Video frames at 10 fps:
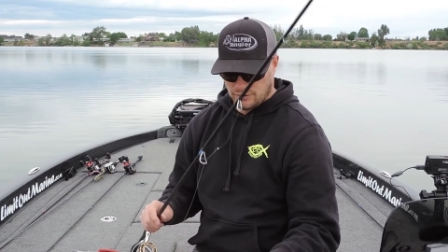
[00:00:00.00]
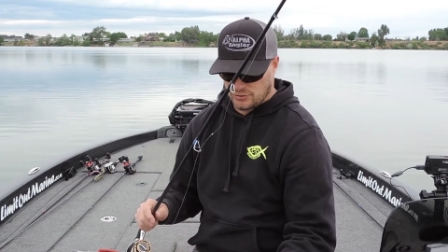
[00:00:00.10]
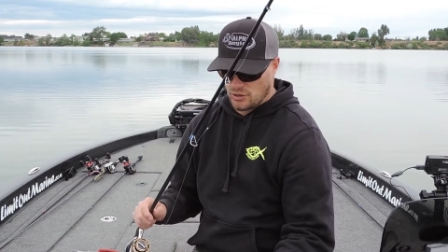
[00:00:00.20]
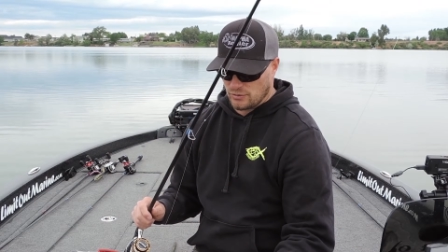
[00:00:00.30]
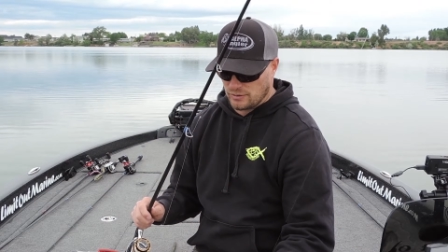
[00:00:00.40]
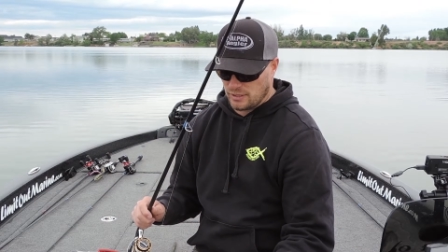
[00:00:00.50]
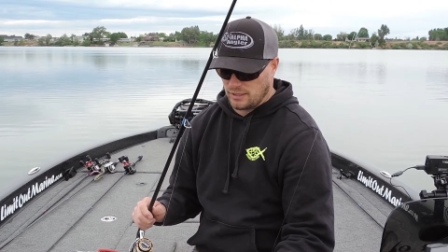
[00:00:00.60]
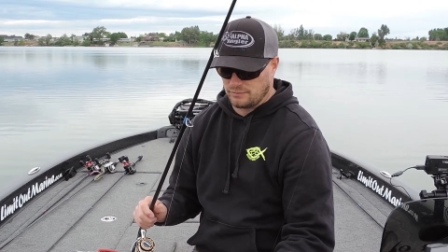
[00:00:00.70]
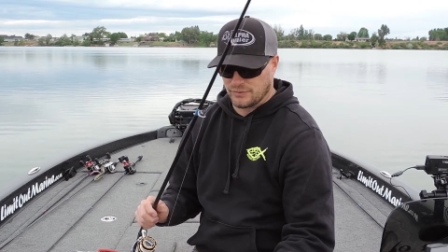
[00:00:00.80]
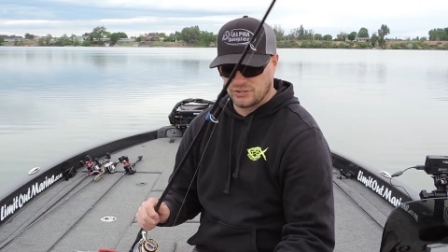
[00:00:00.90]

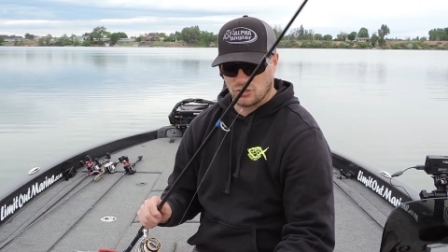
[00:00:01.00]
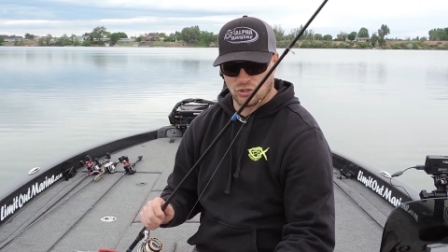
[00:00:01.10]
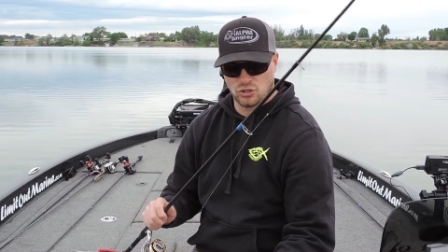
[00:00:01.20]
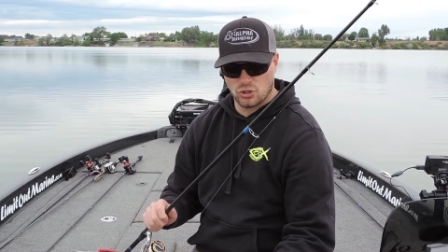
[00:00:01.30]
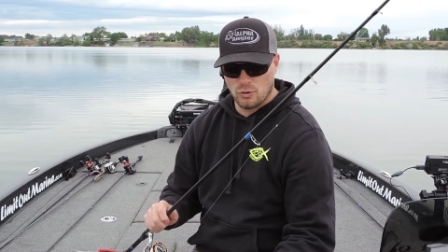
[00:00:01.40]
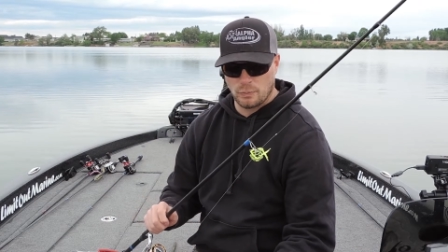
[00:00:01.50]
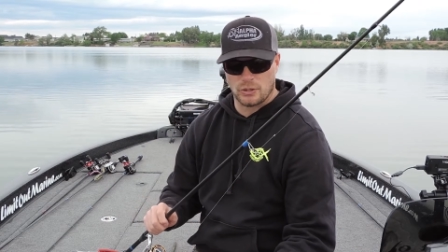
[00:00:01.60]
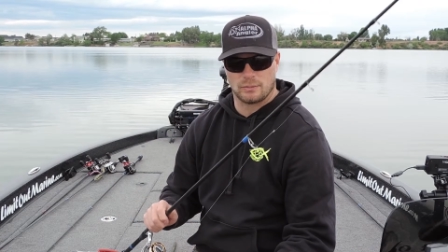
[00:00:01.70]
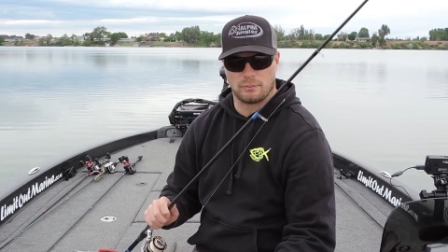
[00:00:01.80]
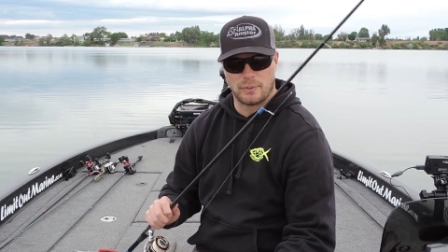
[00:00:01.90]
So this is a
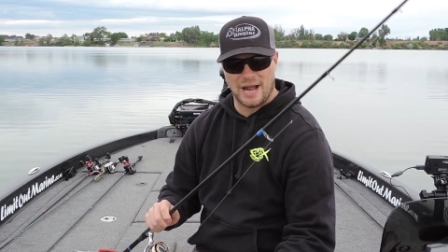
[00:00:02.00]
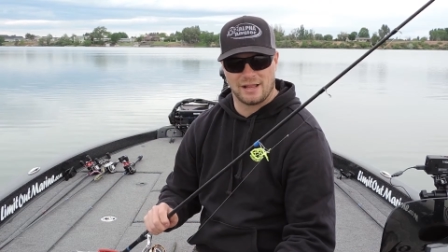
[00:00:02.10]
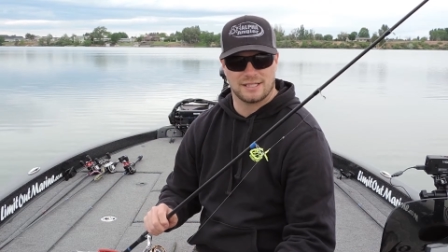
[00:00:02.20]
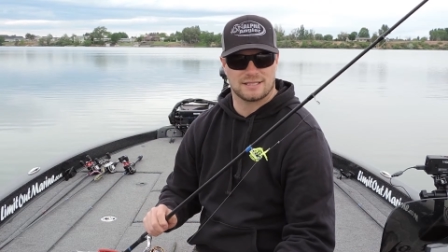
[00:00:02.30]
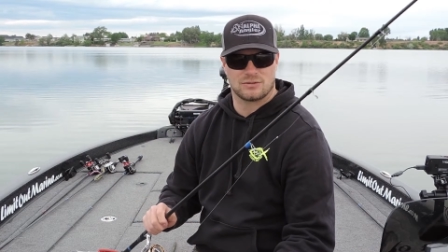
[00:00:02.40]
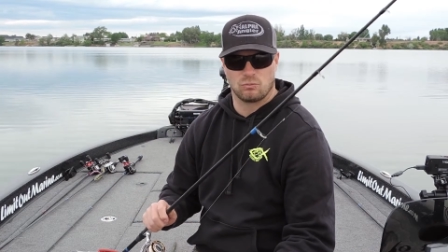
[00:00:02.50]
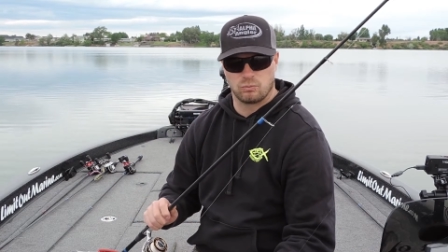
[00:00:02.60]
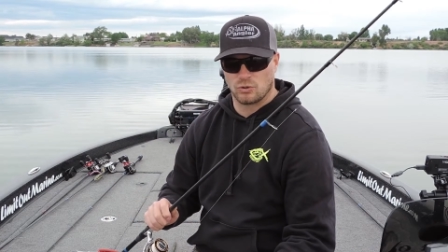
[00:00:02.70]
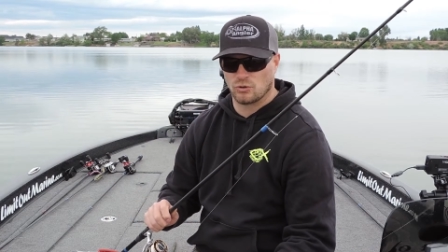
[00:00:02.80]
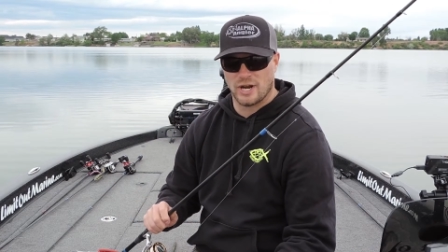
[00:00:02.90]
super balanced,
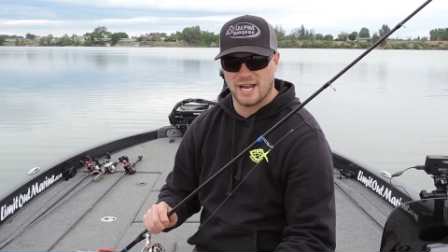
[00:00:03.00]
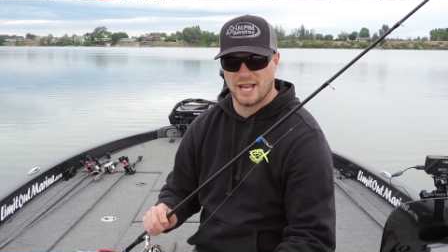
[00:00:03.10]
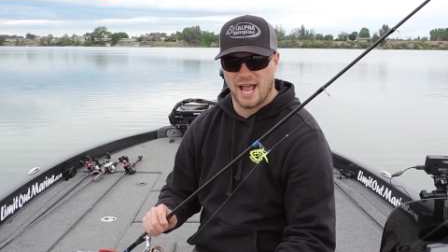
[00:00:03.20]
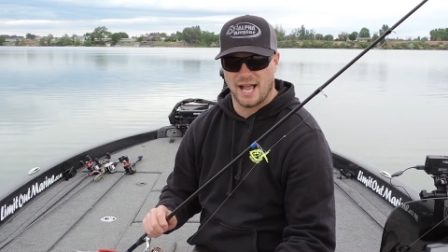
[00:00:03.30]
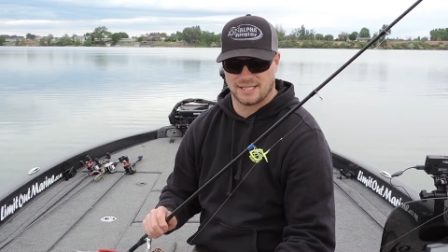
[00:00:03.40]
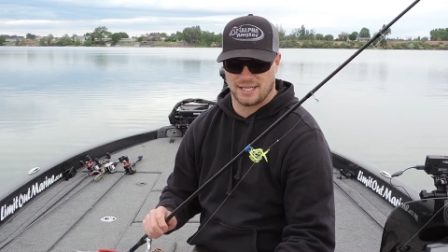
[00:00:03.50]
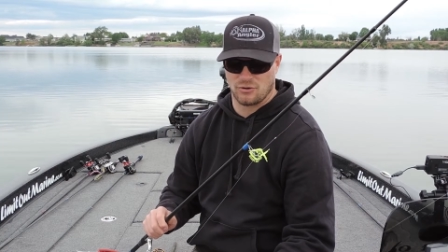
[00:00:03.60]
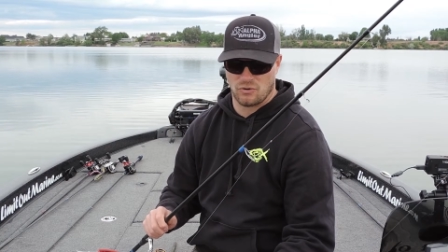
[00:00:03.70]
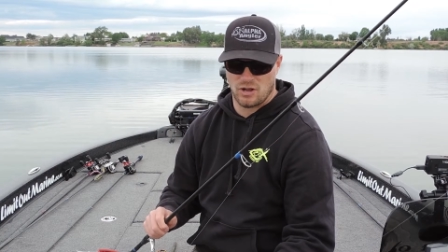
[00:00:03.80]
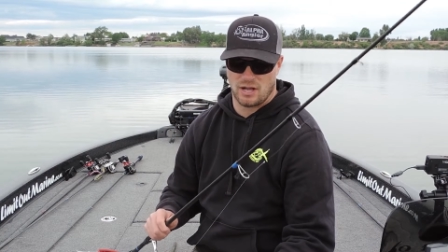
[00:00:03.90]
great
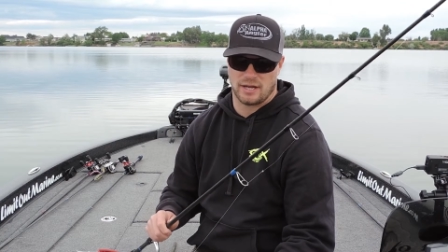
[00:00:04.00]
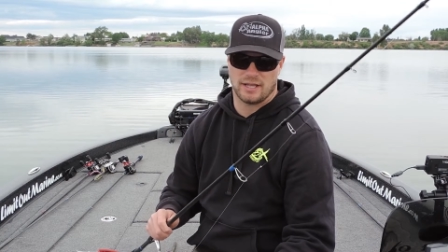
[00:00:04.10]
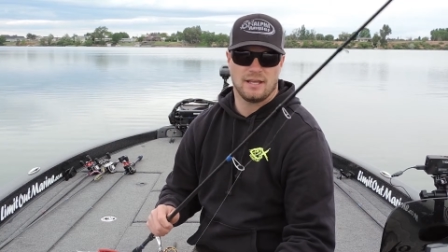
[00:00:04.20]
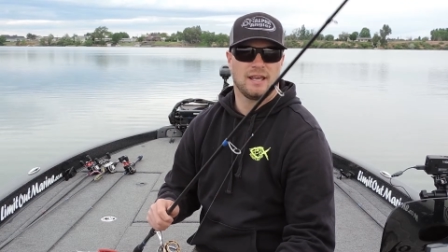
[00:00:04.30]
casting rod,